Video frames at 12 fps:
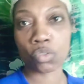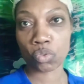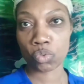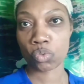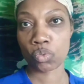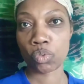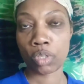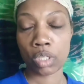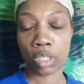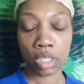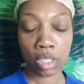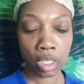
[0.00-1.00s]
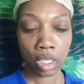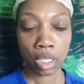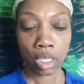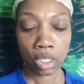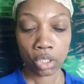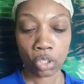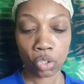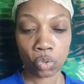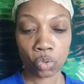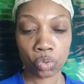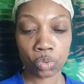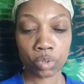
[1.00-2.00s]
to
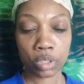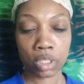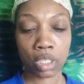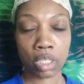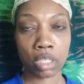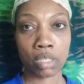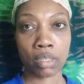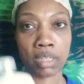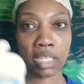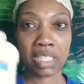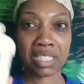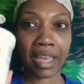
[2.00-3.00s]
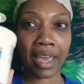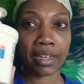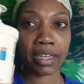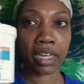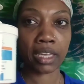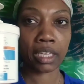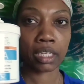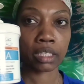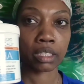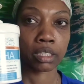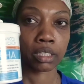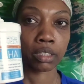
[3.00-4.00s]
use this at night.
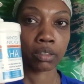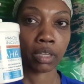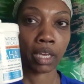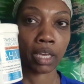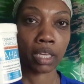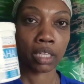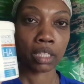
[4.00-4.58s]
Okay.